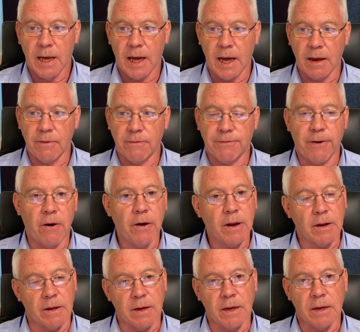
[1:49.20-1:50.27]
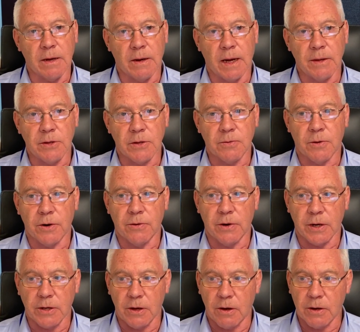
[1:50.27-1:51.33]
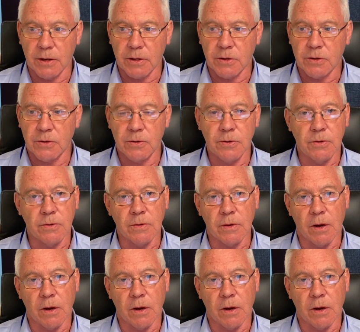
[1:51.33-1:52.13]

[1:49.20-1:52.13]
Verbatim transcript: And finally, I uh, just want to acknowledge two